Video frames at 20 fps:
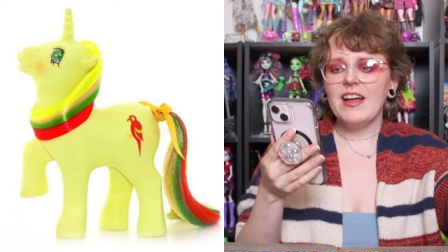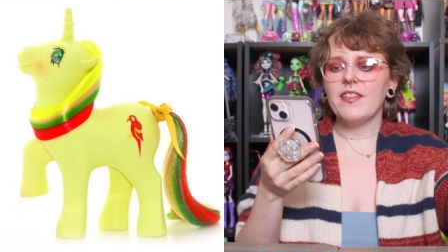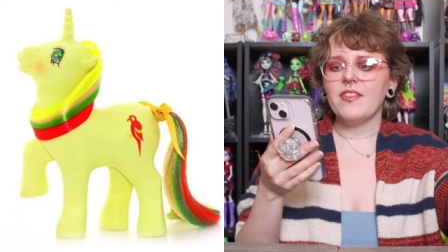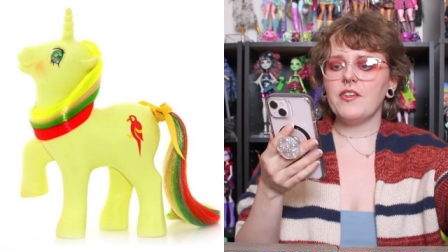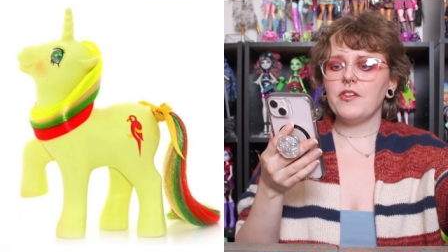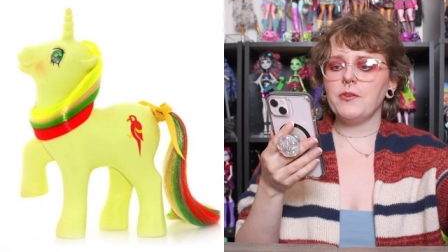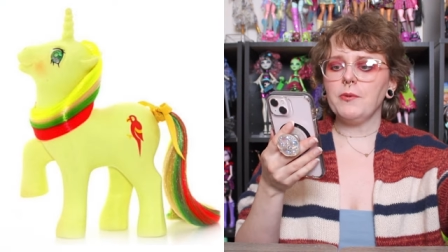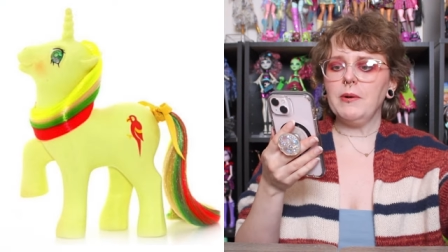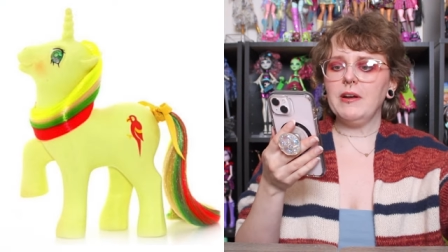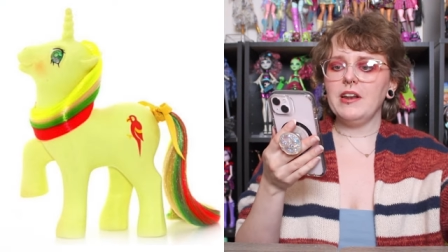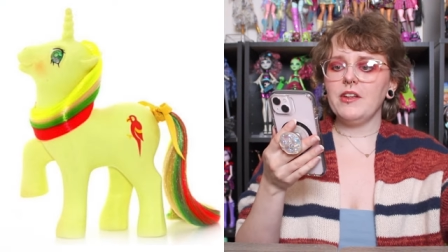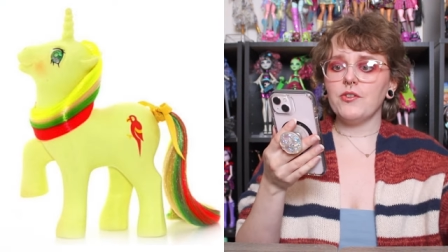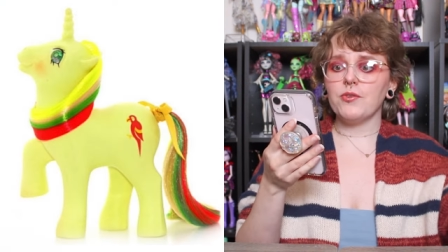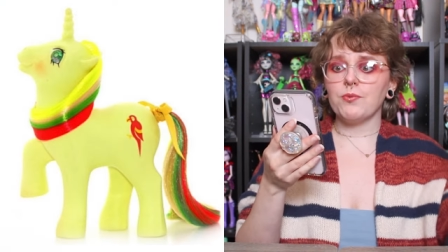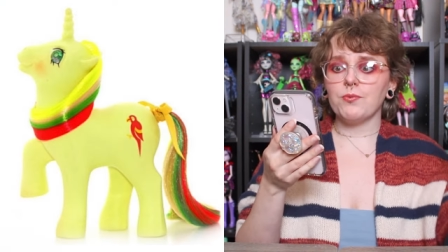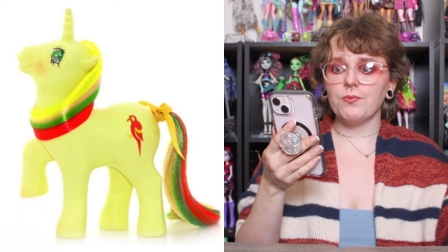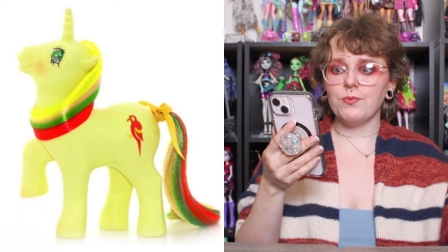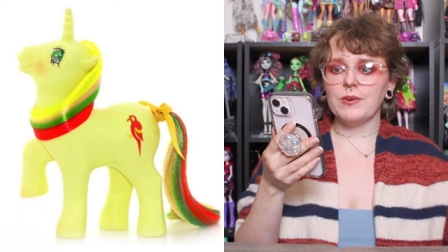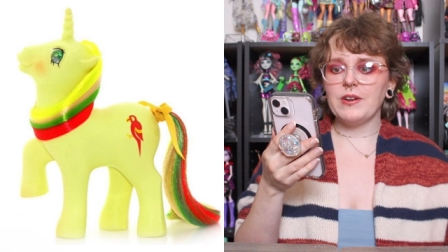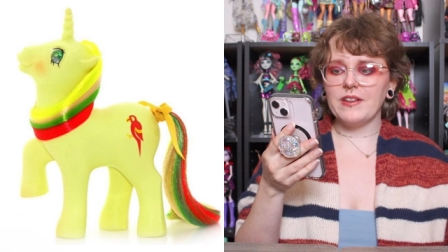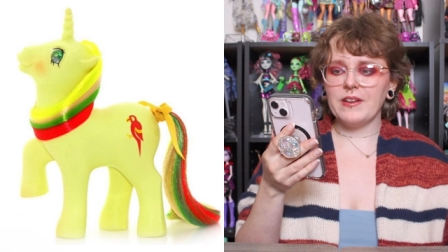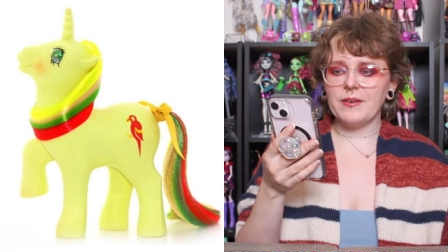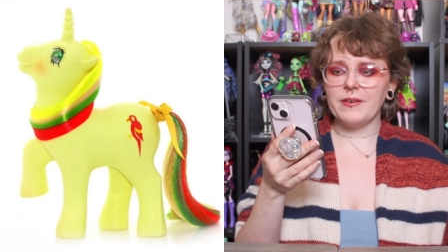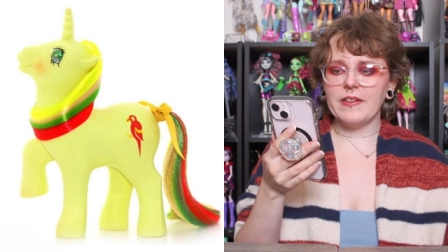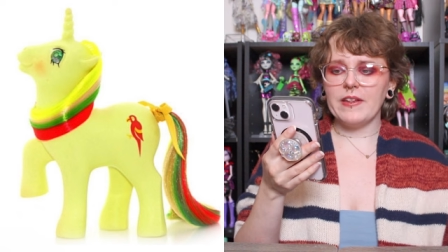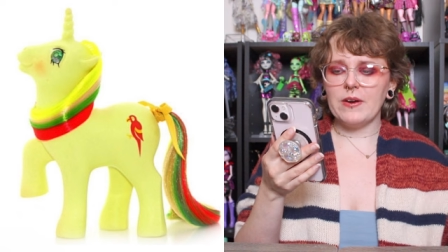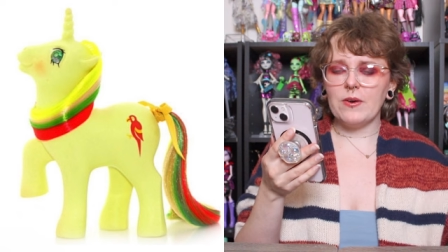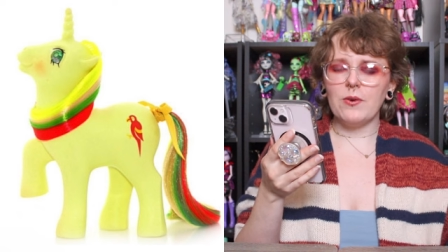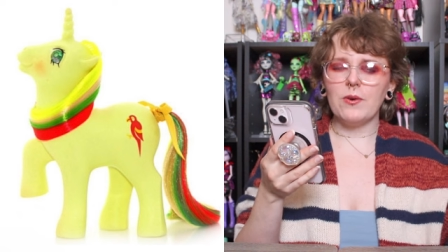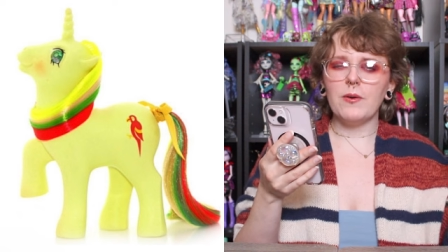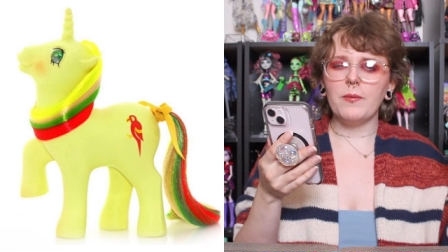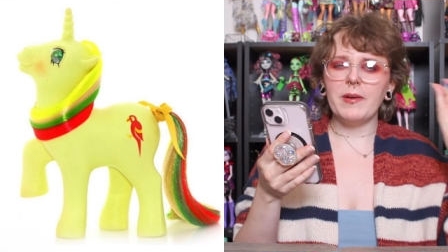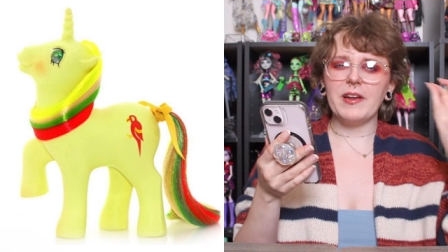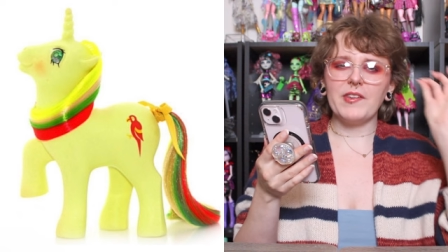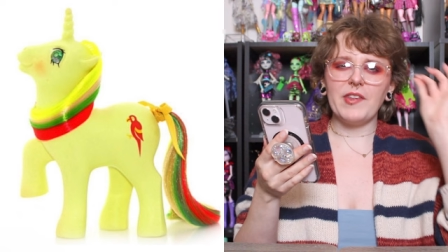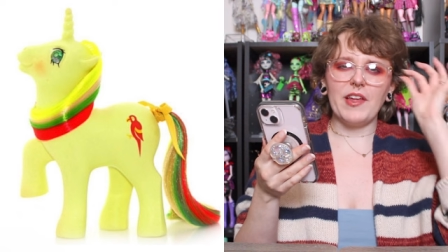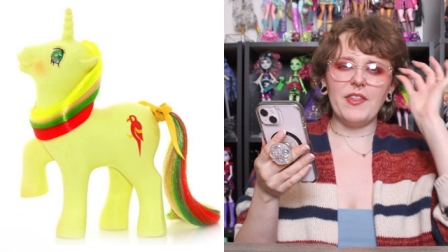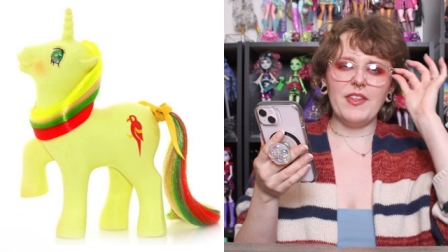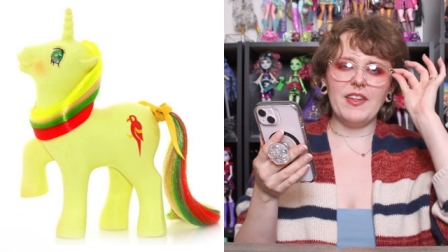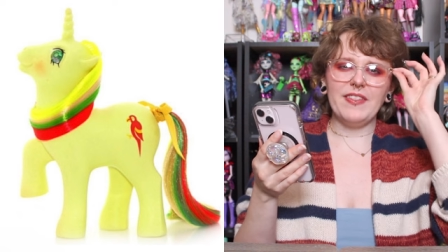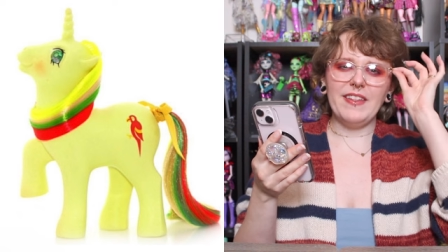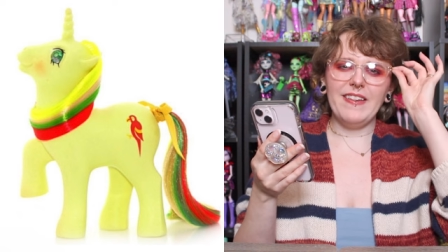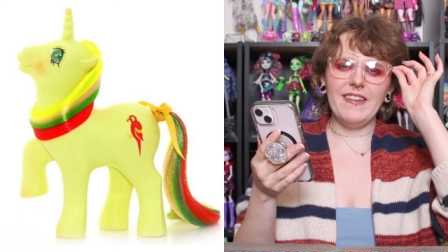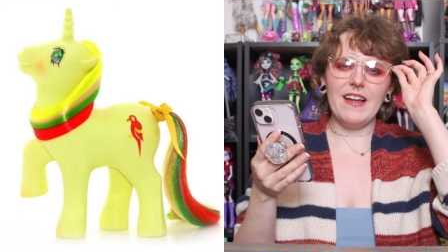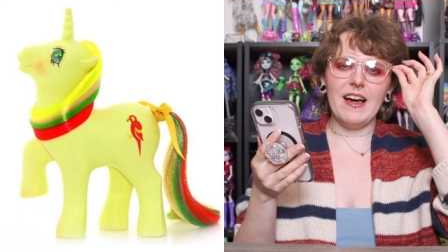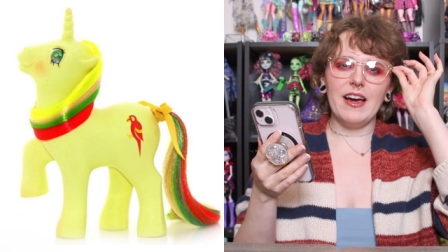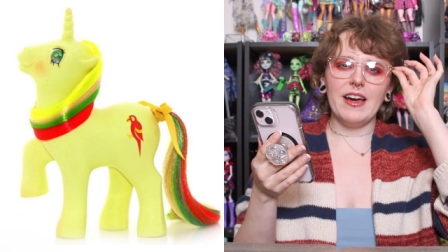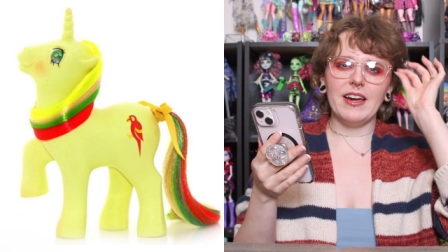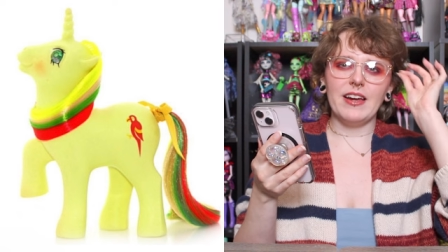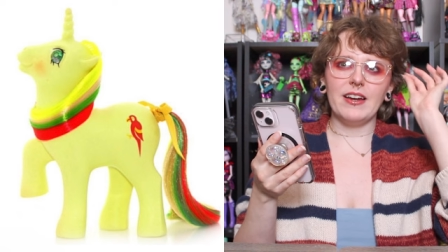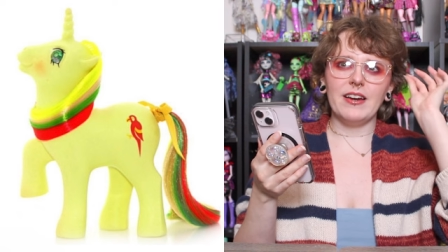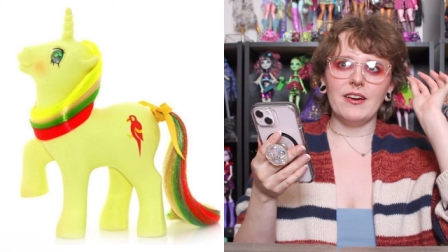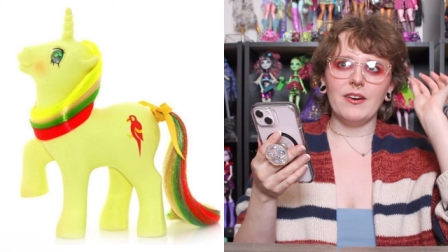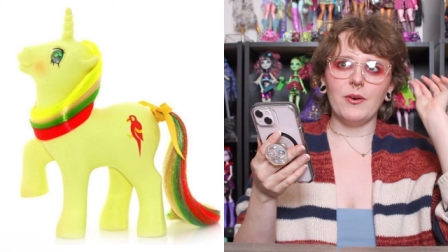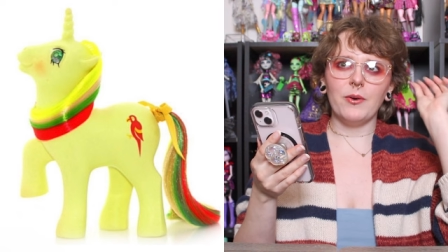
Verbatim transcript: This one is really, really cool because I think the line